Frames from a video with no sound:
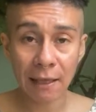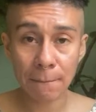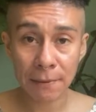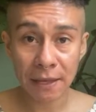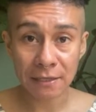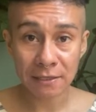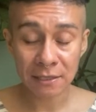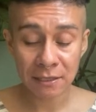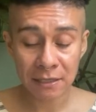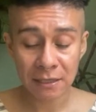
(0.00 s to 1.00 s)
But
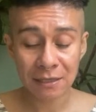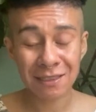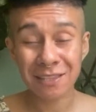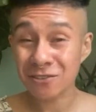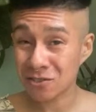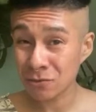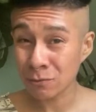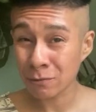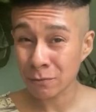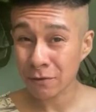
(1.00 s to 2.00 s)
there's still
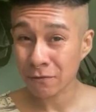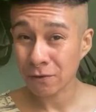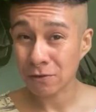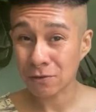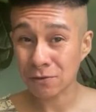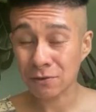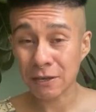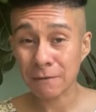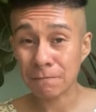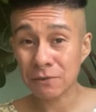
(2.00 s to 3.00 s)
more work for you to do
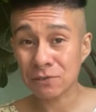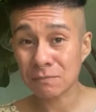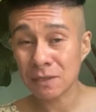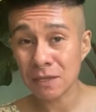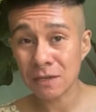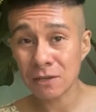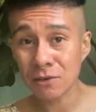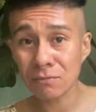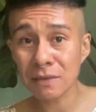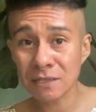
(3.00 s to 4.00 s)
today. There's something
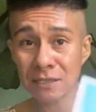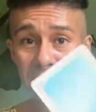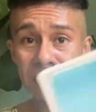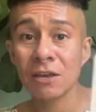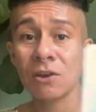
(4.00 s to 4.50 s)
you're missing